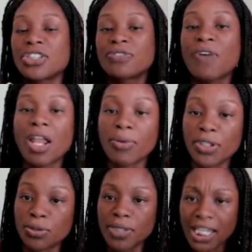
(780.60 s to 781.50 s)
just
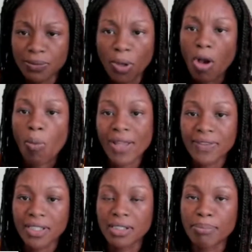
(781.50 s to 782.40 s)
following you. Yes, we all
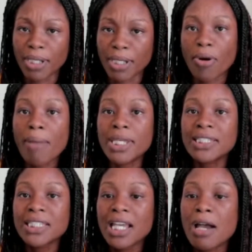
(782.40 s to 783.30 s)
want the big
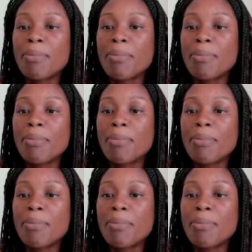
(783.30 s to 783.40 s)
promise,